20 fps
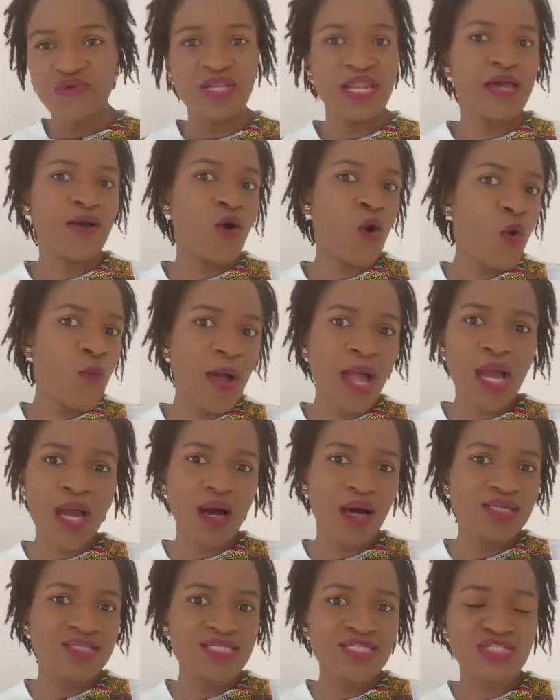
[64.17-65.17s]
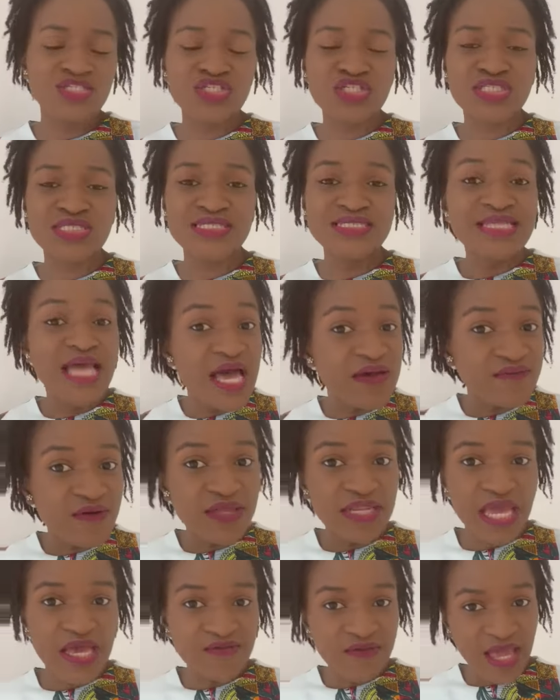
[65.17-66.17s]
feel like, oh my god, this just
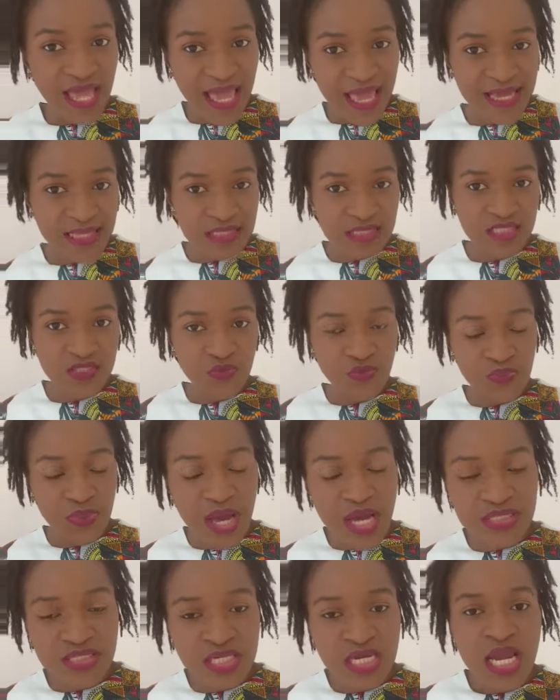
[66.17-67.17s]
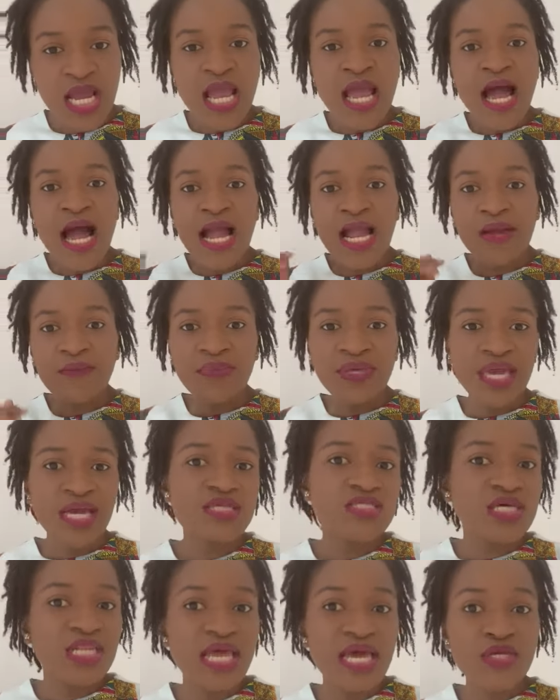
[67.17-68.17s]
never ends. But I'm
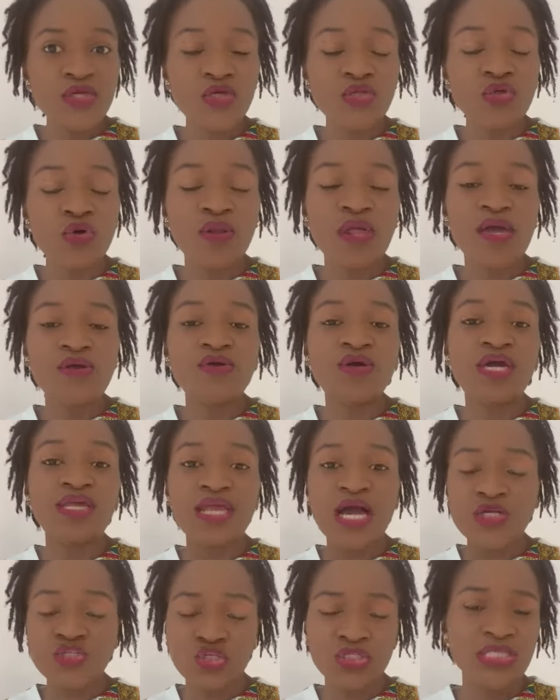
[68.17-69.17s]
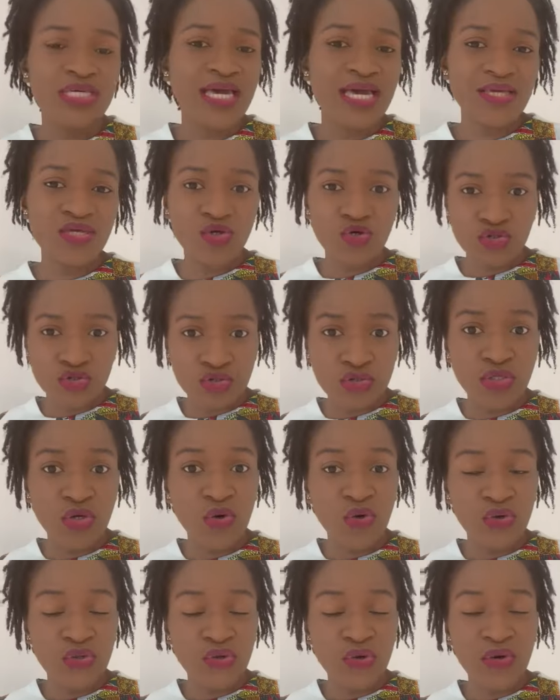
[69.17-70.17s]
here to let you know that you can actually get your
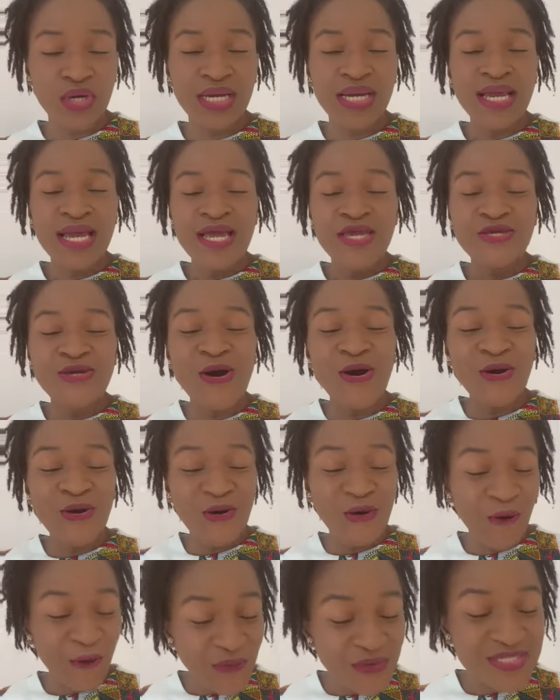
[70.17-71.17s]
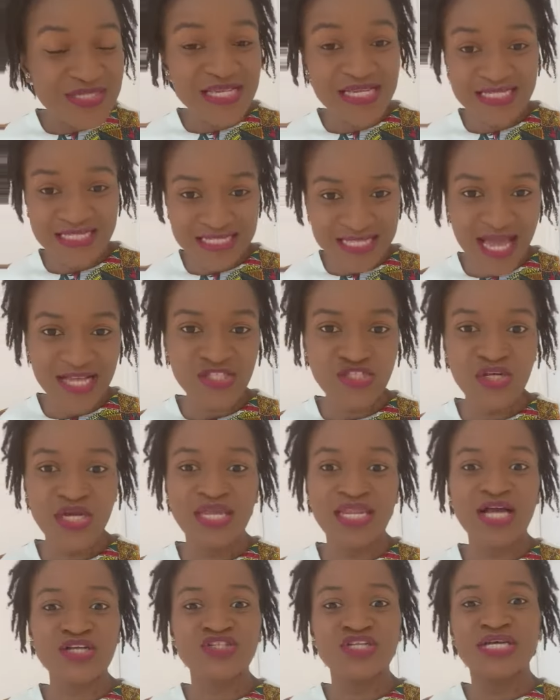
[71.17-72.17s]
goals snatched, you
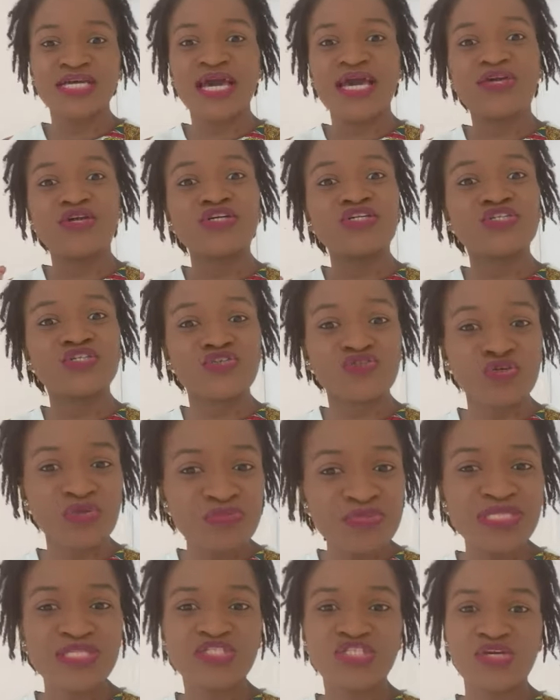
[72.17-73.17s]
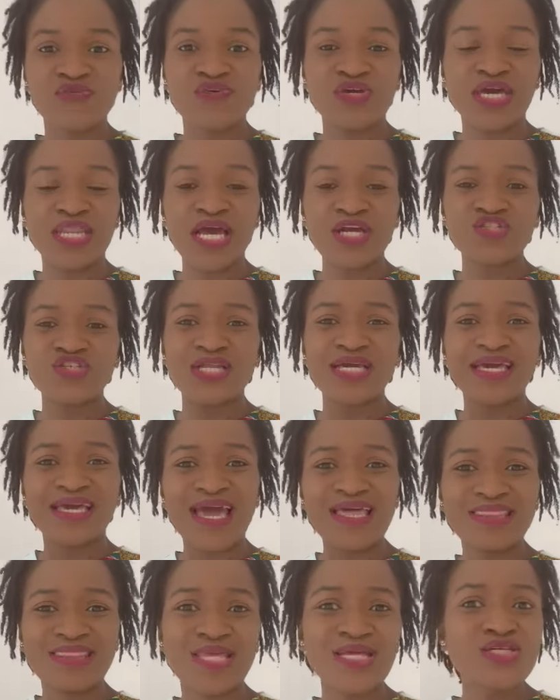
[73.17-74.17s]
can actually get your dreams achieved, you can actually
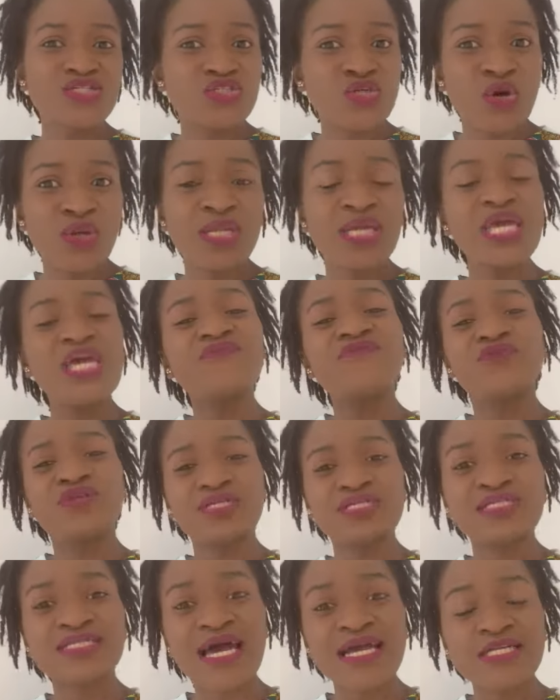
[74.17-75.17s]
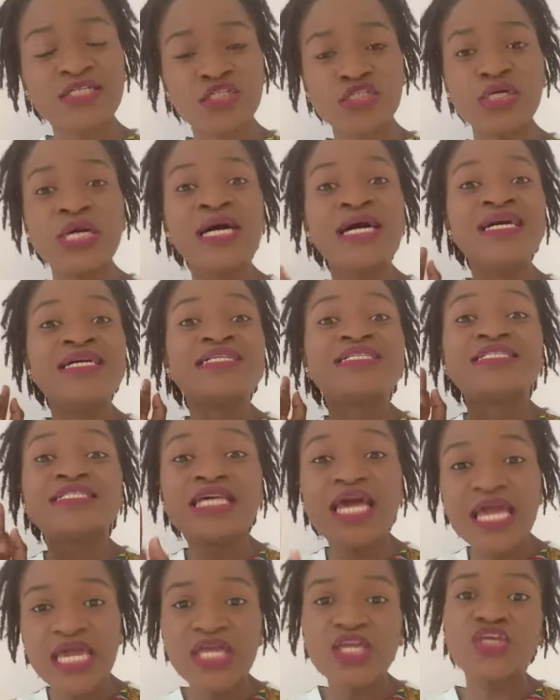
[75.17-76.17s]
get things done if you decide to
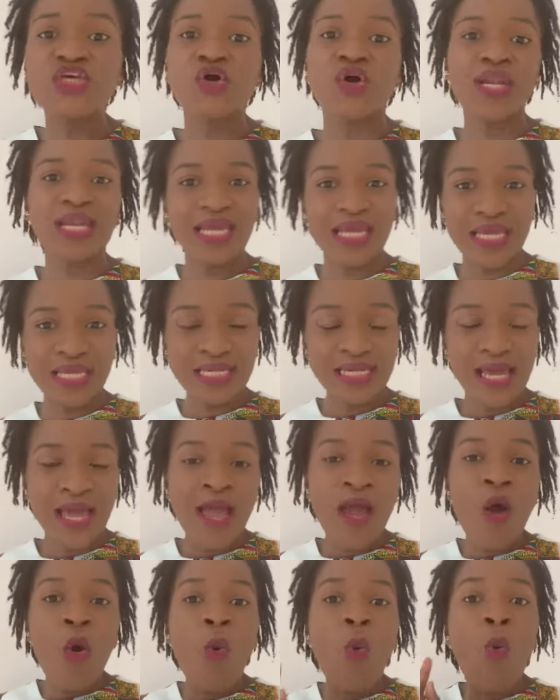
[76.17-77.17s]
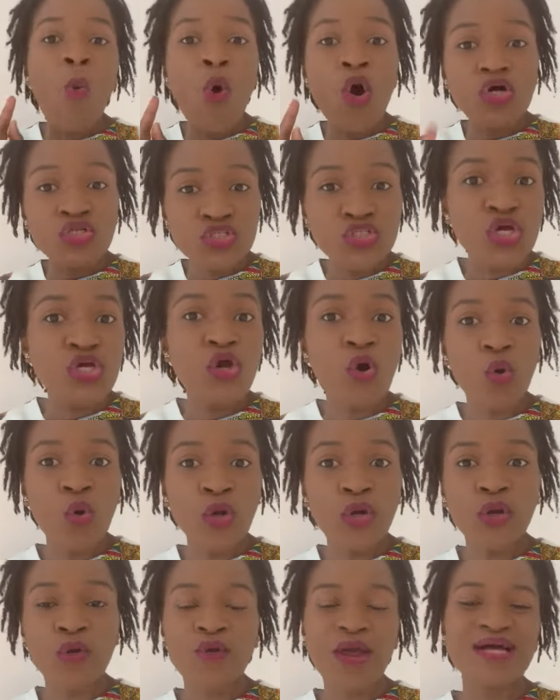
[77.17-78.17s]
stay in your lane, water your
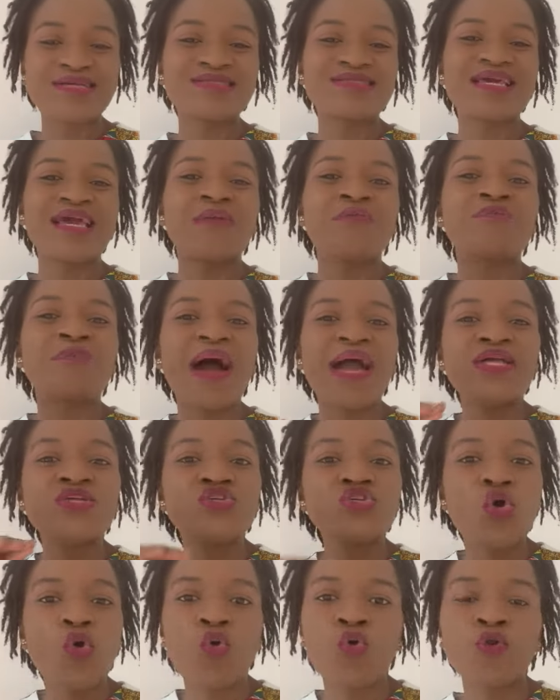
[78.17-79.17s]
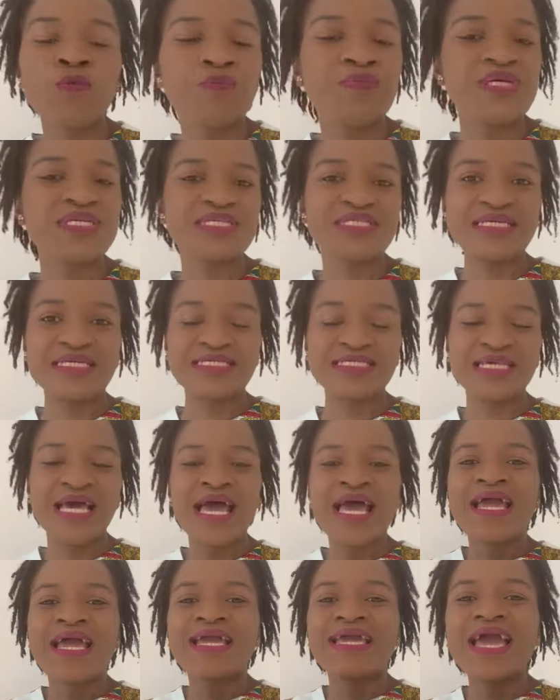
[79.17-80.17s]
own grass, and mind your own business.
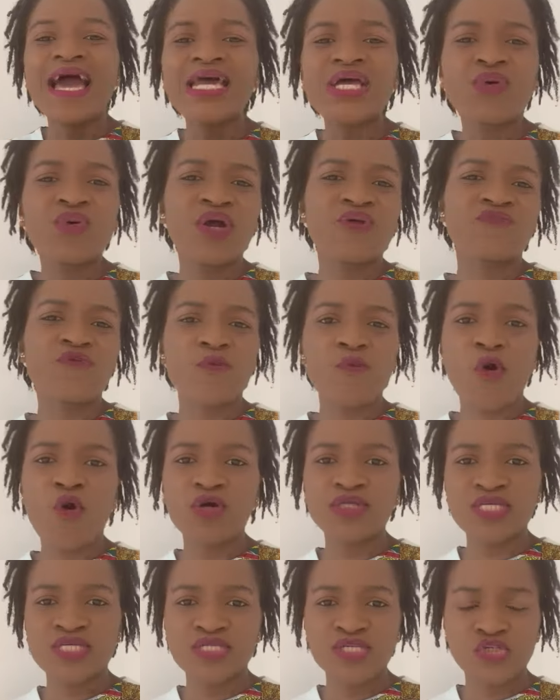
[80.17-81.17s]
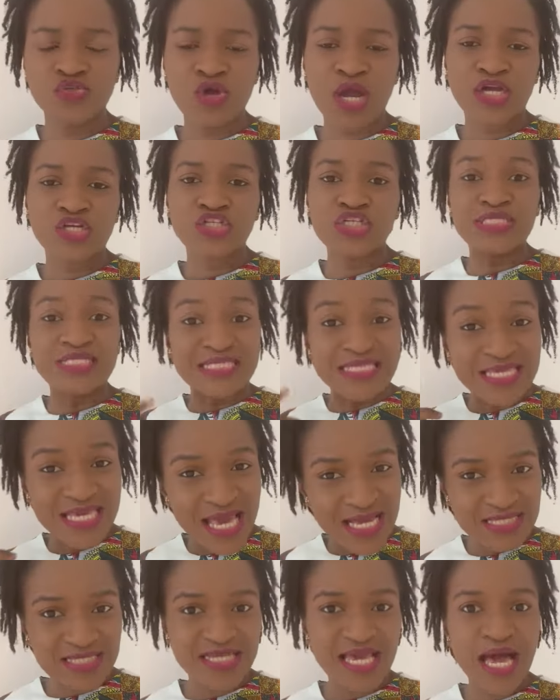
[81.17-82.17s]
Get away from all these distractions.
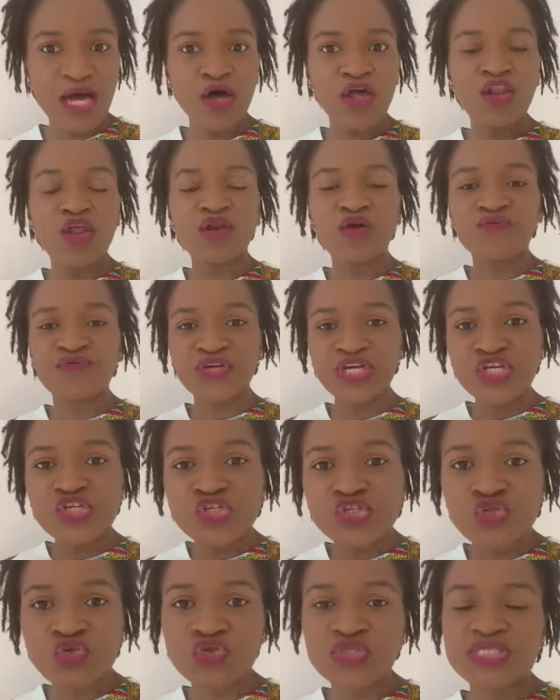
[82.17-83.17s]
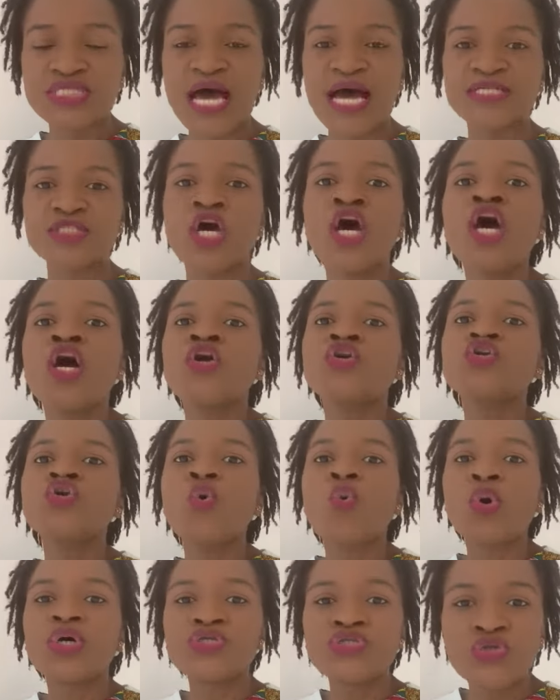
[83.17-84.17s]
Yes, there are a lot of issues that
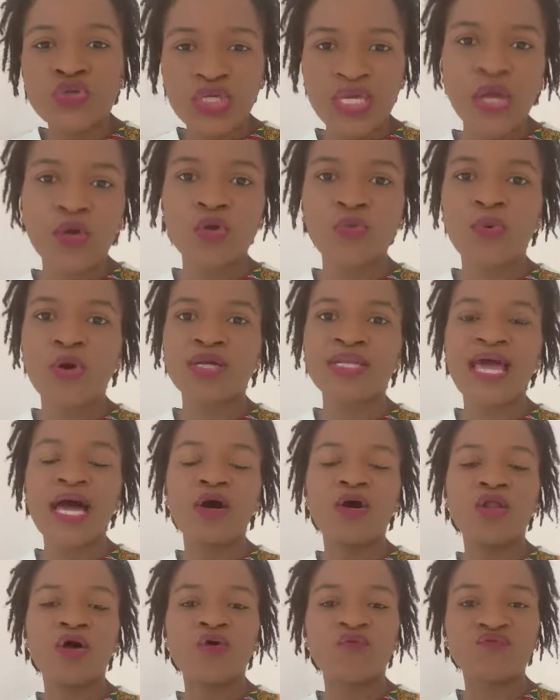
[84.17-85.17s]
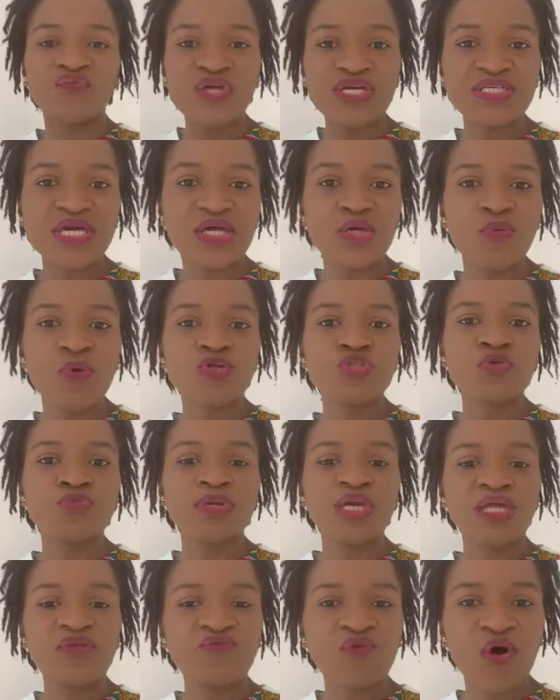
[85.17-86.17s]
you want to care about, there are a lot of things that you want to
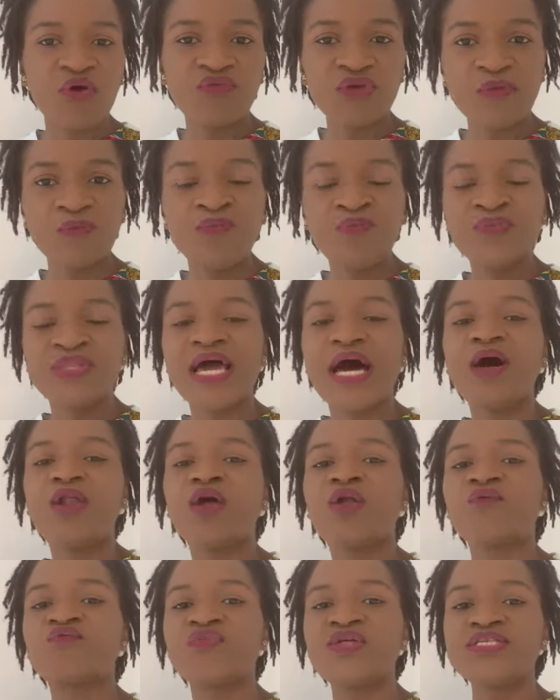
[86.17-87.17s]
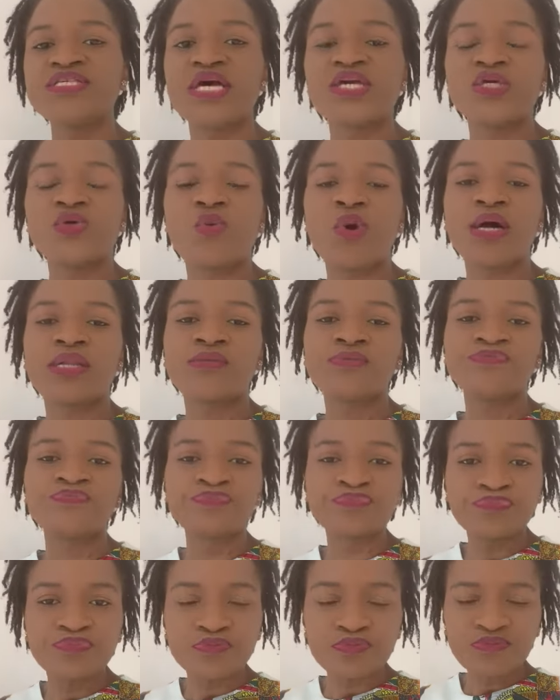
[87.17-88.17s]
be involved in, there are a lot of things that you want
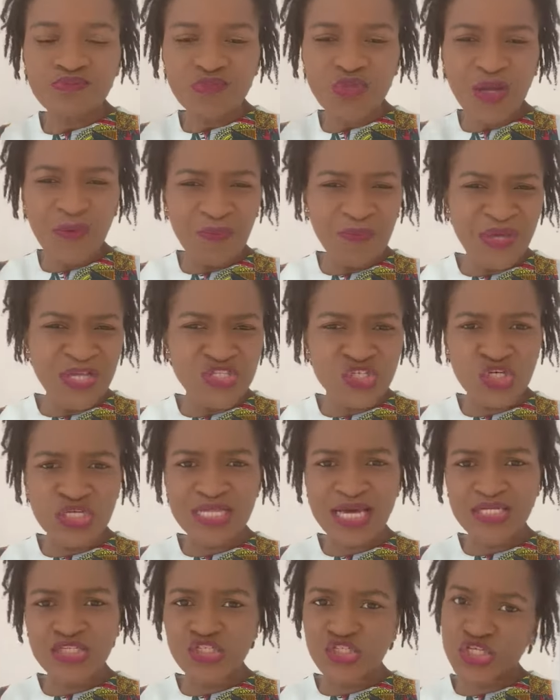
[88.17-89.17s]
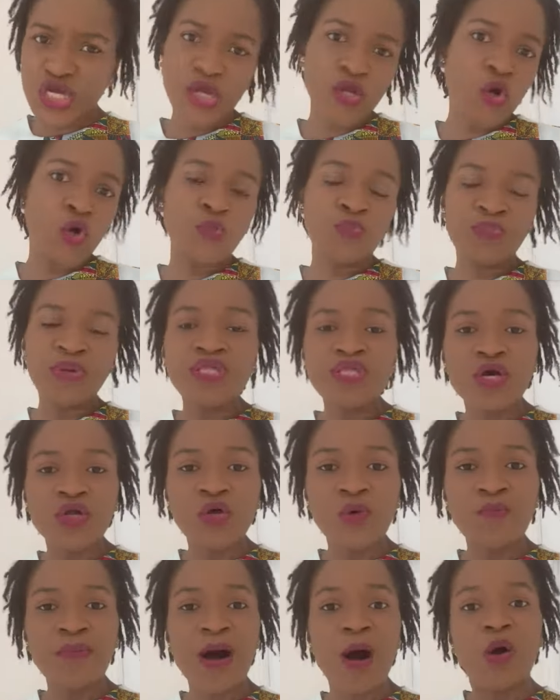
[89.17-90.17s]
to pitch in and share your opinion
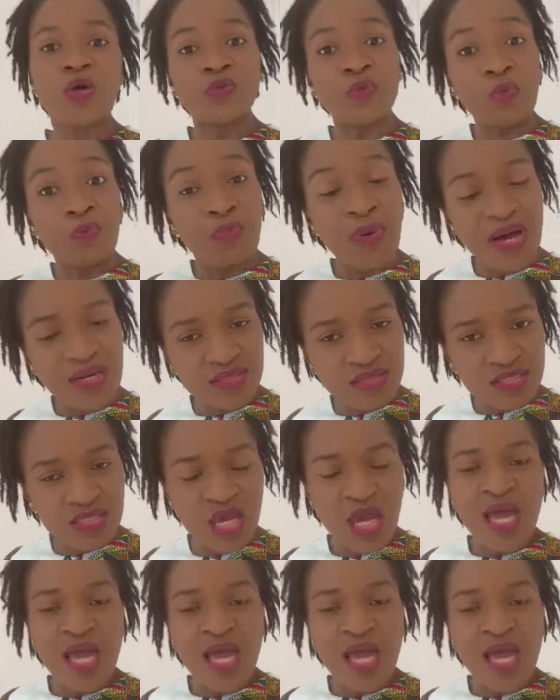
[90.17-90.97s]
about. But